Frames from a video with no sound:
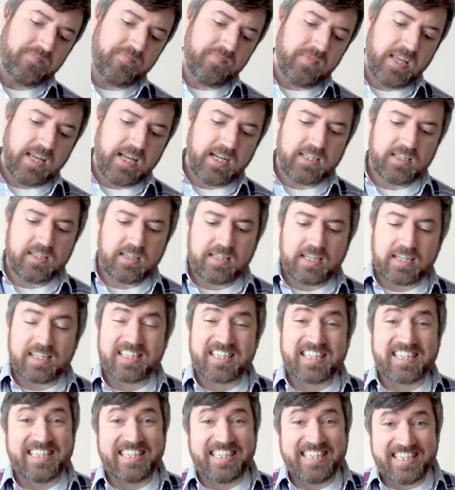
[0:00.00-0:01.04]
Excellent, that's
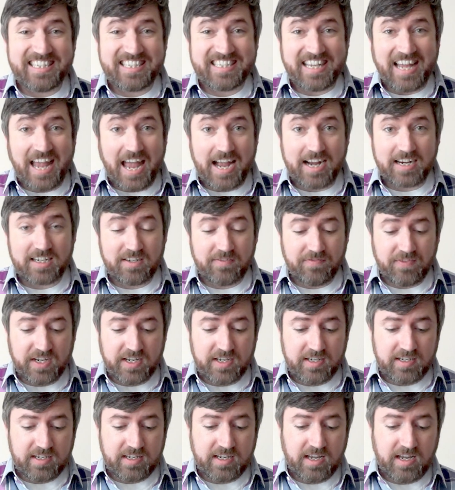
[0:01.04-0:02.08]
the yeast
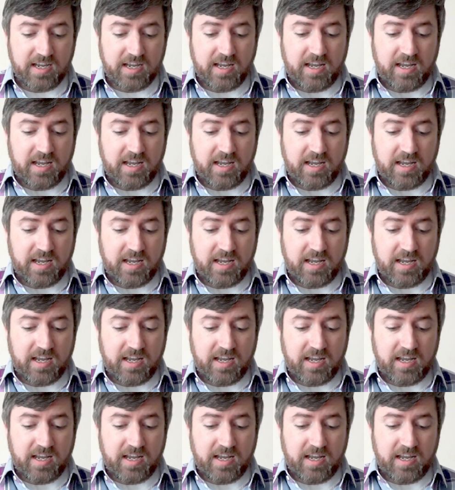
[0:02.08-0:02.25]
activating,